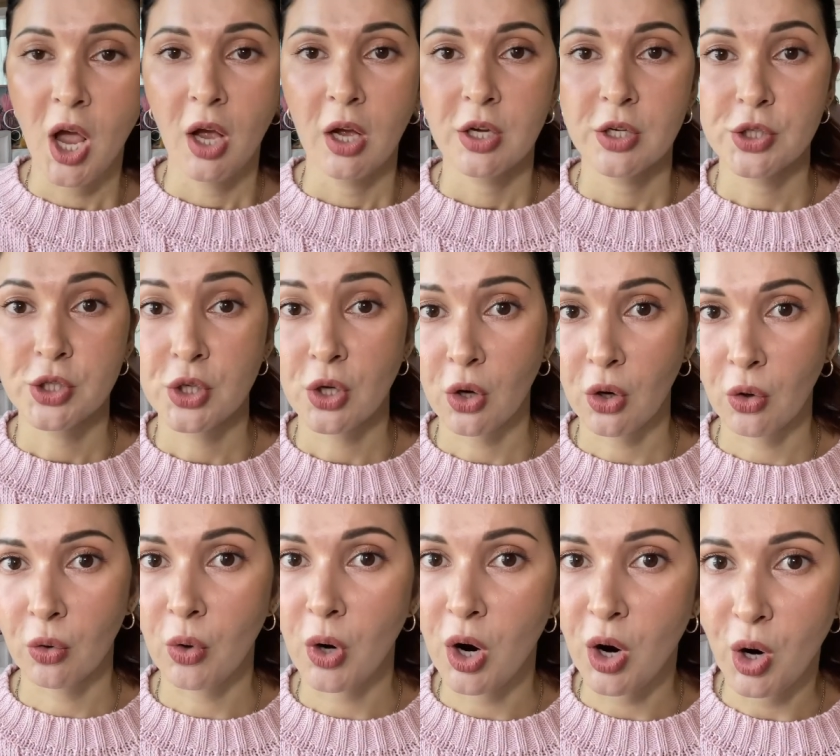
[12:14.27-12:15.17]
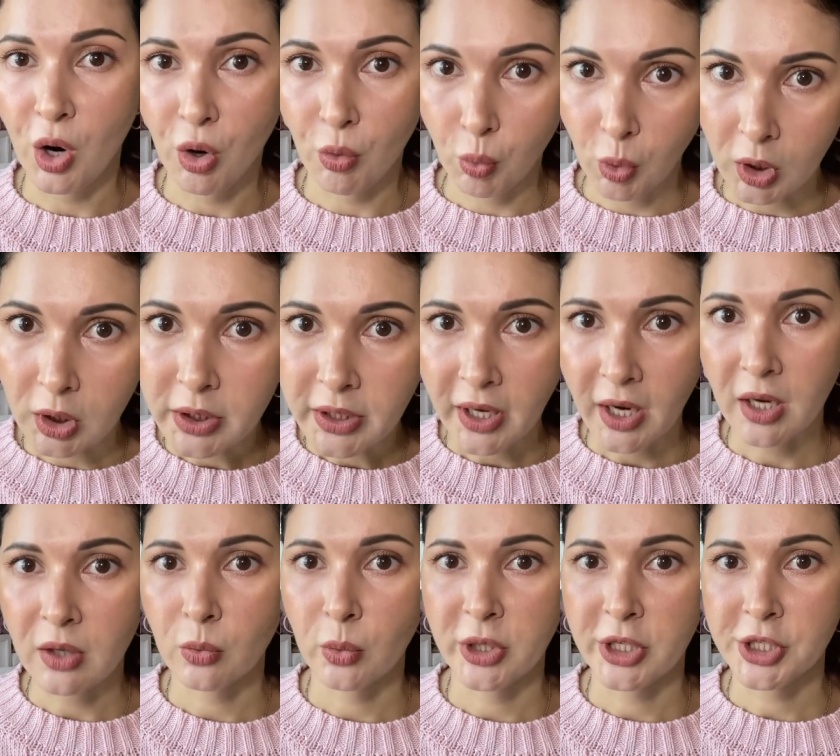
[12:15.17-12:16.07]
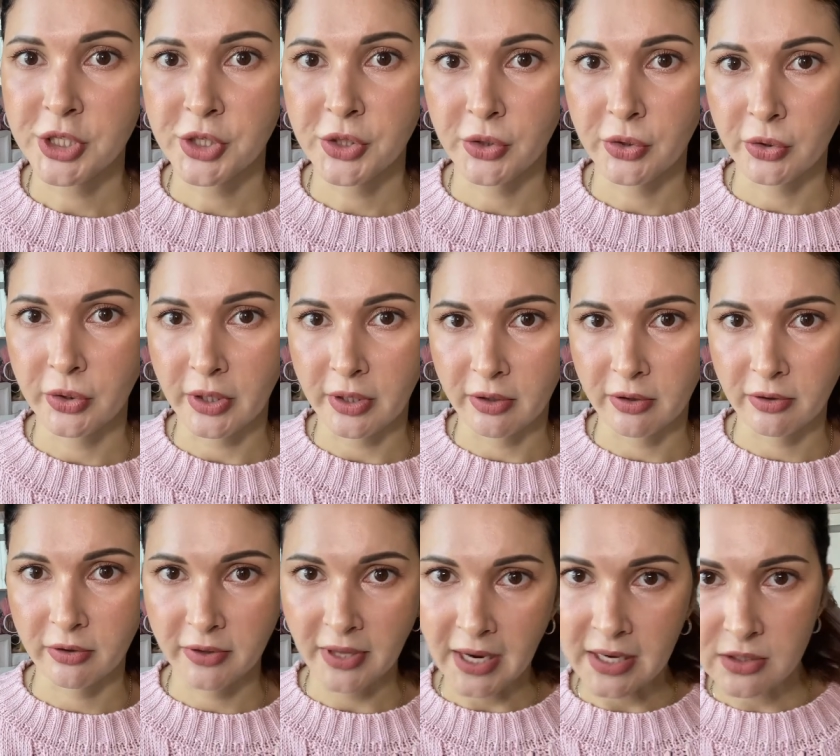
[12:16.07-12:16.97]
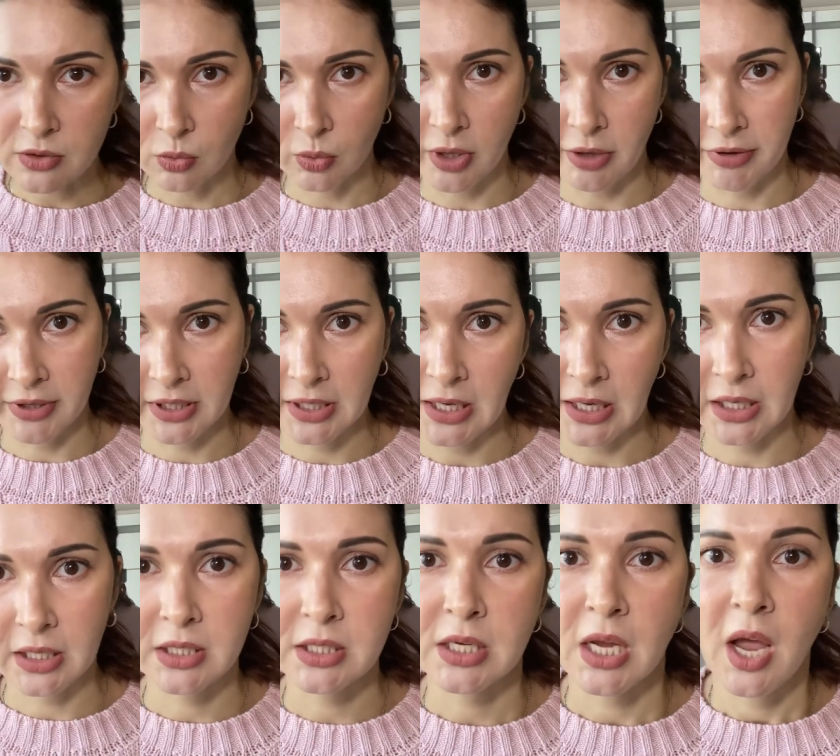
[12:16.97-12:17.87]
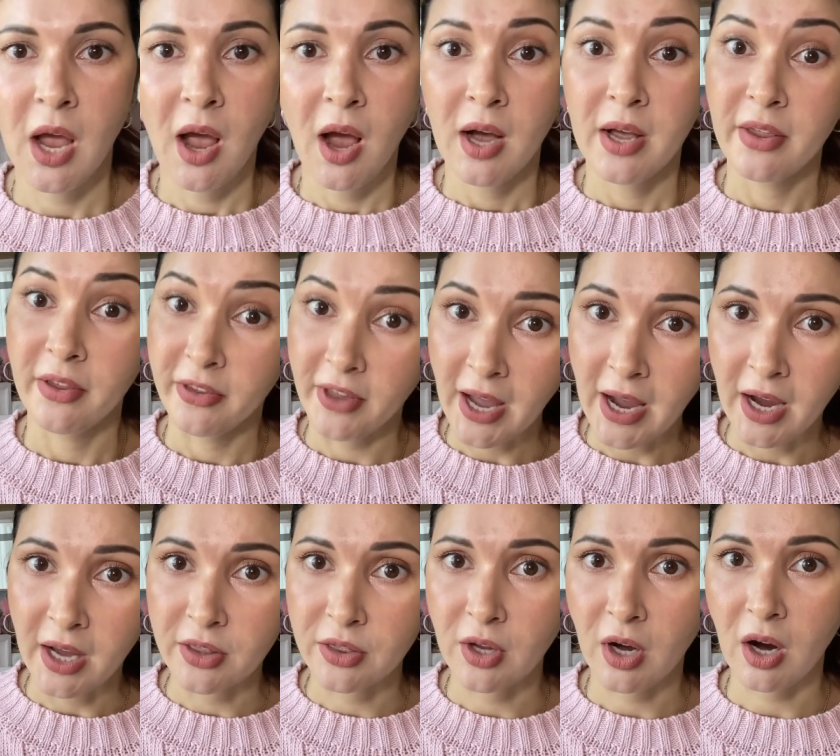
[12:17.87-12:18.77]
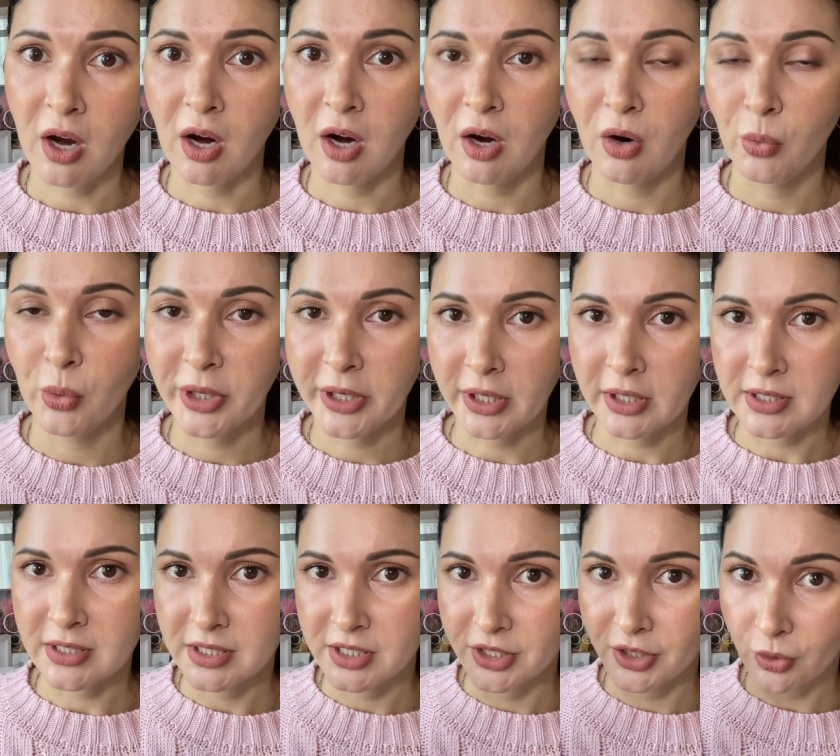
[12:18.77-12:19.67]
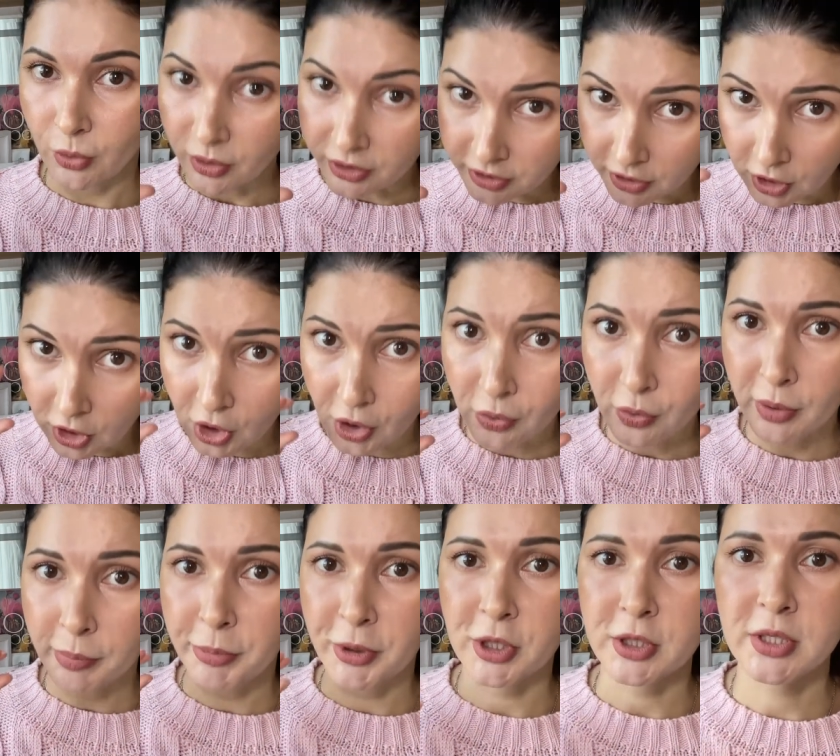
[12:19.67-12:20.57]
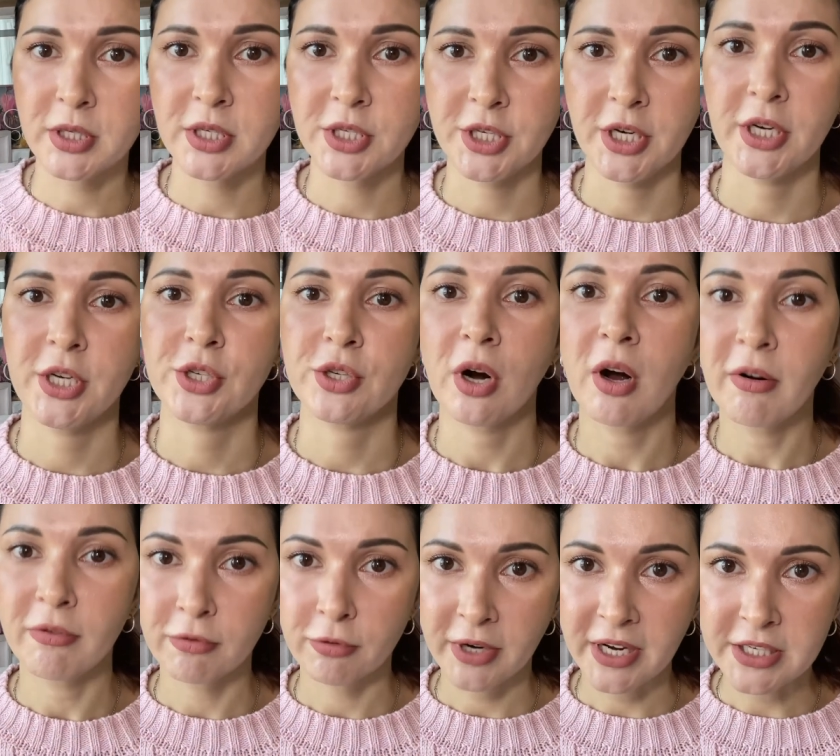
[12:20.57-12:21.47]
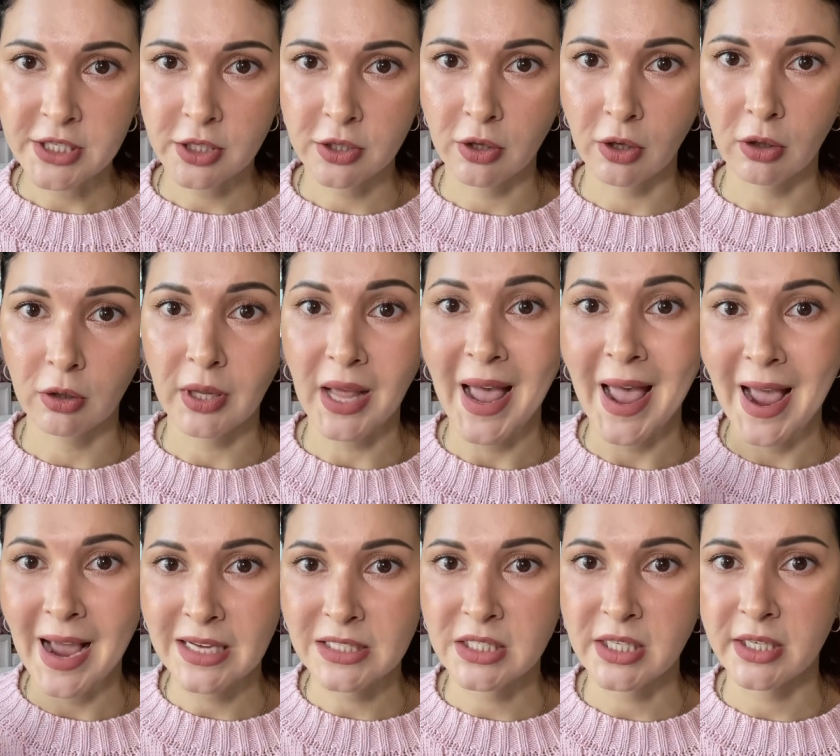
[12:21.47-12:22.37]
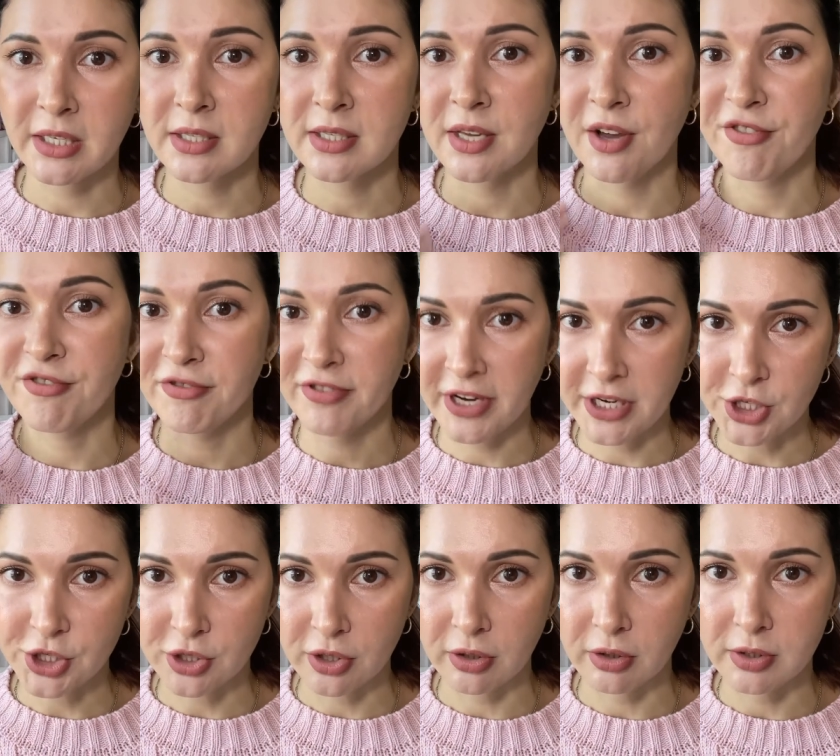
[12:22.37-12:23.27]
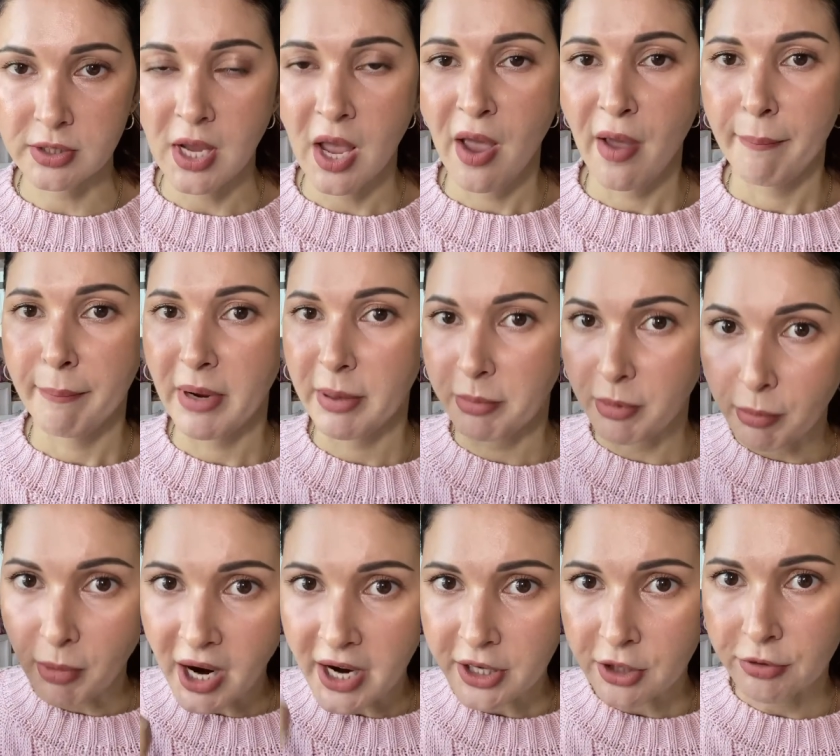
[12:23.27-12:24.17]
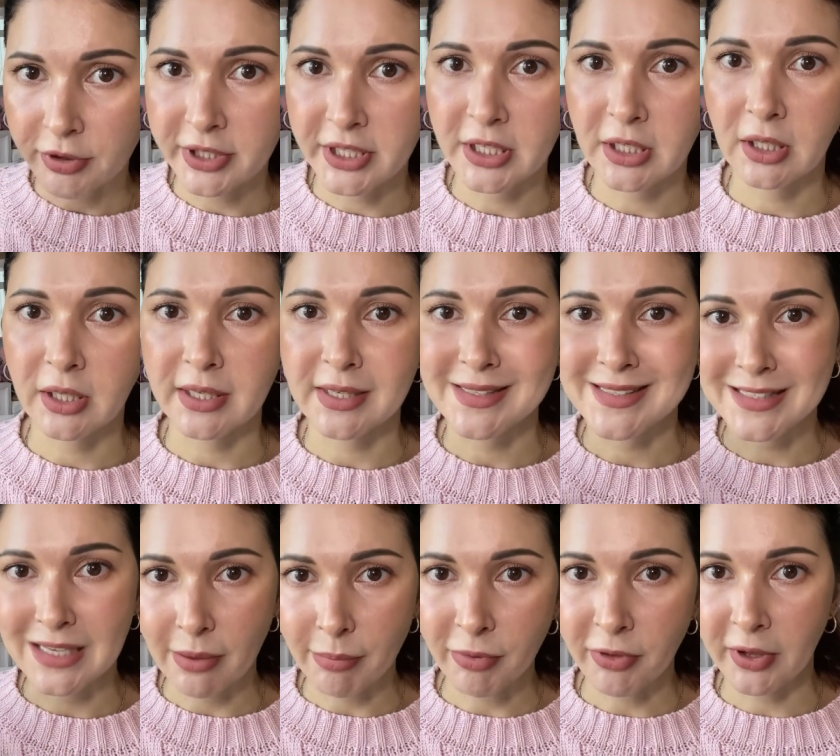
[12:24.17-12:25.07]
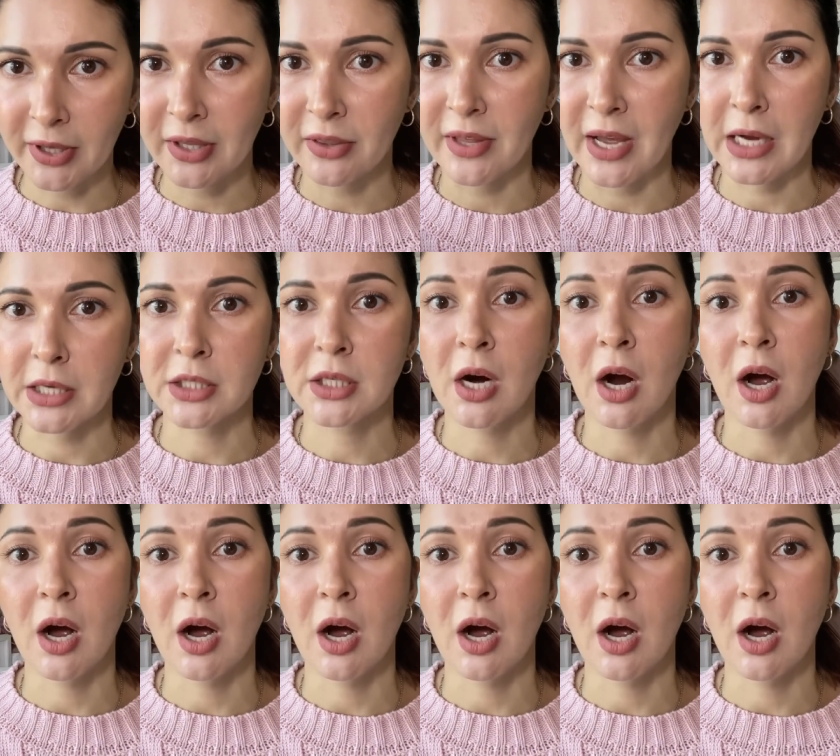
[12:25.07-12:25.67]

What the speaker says: So what can we do in that very case? Then we can stick with a lower percentage of retinol, adding some facials, maybe microneedling, something that